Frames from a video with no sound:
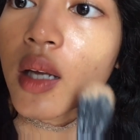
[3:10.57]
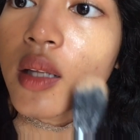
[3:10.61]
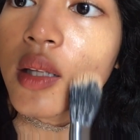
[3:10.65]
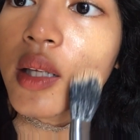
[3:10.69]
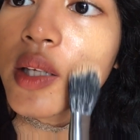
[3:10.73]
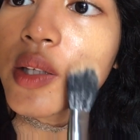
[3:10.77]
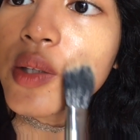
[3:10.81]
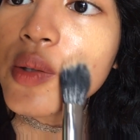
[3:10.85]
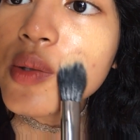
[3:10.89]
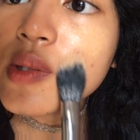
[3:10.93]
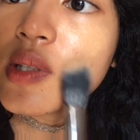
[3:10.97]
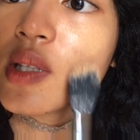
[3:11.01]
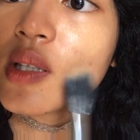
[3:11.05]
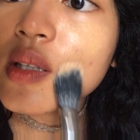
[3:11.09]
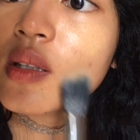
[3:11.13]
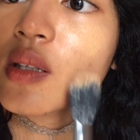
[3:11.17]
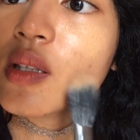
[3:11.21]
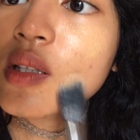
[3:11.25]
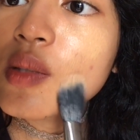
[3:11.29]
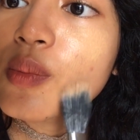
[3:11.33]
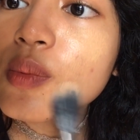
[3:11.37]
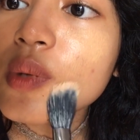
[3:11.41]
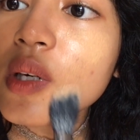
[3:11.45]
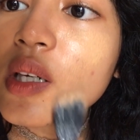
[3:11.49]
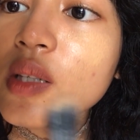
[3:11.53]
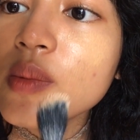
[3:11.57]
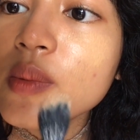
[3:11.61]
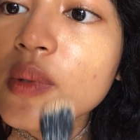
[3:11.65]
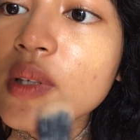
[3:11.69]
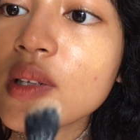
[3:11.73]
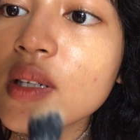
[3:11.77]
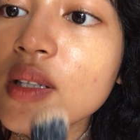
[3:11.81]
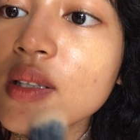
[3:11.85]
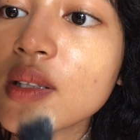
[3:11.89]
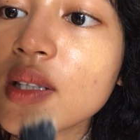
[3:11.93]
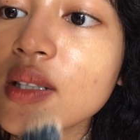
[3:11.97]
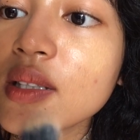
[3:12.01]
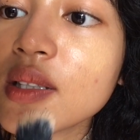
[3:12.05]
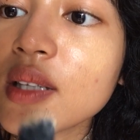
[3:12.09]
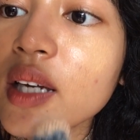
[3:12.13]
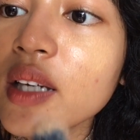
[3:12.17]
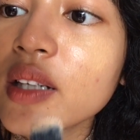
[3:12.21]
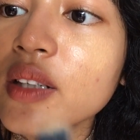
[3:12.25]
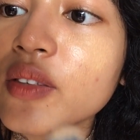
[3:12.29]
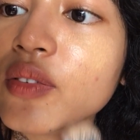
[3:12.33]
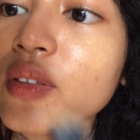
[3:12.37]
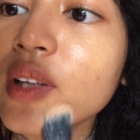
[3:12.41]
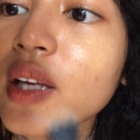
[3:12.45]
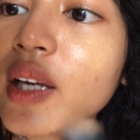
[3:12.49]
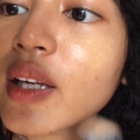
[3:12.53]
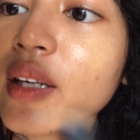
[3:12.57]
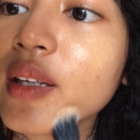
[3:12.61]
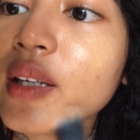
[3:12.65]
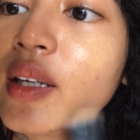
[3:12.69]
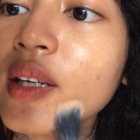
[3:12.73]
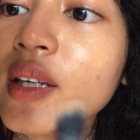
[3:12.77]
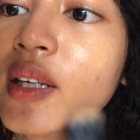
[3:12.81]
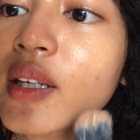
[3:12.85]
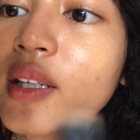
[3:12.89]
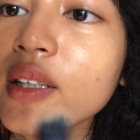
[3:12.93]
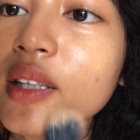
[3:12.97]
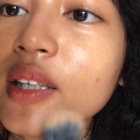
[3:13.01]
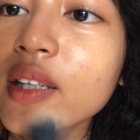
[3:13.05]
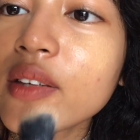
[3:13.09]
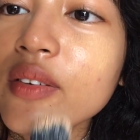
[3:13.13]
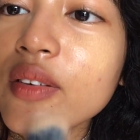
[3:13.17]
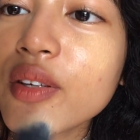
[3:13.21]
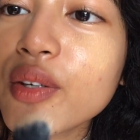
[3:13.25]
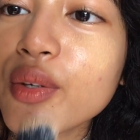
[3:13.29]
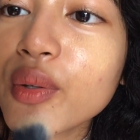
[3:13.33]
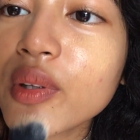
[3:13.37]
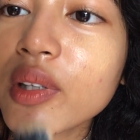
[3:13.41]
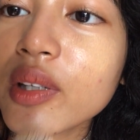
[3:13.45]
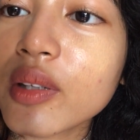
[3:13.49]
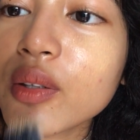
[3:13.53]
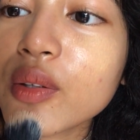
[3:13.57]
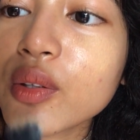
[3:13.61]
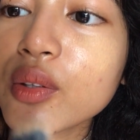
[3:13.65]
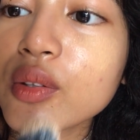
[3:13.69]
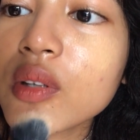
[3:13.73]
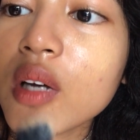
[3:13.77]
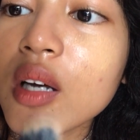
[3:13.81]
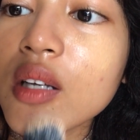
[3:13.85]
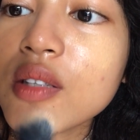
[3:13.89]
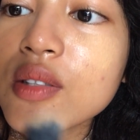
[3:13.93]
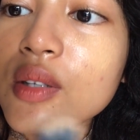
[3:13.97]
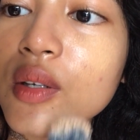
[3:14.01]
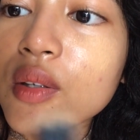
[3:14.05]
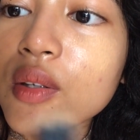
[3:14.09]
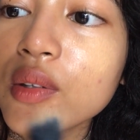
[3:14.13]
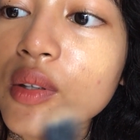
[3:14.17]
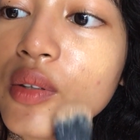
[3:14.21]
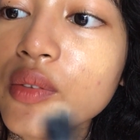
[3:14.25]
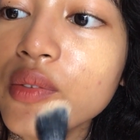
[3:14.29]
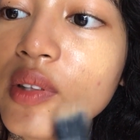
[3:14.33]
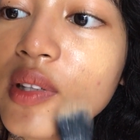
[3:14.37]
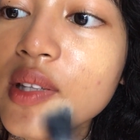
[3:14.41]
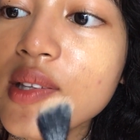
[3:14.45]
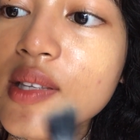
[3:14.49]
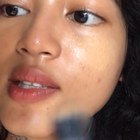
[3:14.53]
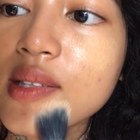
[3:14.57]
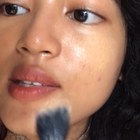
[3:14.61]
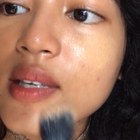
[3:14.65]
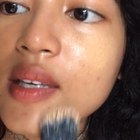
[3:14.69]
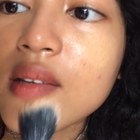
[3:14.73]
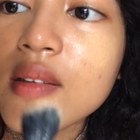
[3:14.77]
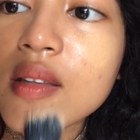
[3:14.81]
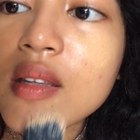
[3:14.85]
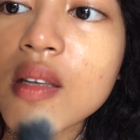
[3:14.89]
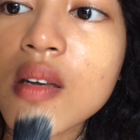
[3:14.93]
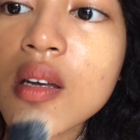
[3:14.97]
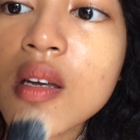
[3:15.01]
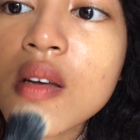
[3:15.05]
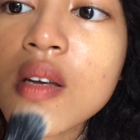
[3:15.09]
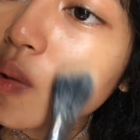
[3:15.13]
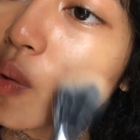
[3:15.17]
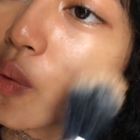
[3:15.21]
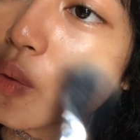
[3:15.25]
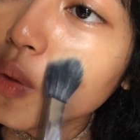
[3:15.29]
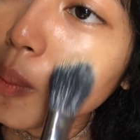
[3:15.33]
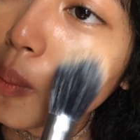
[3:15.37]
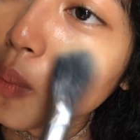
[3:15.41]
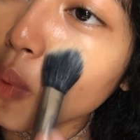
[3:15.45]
I like using this brush because it's kind of like giving you little dots all over the skin. So the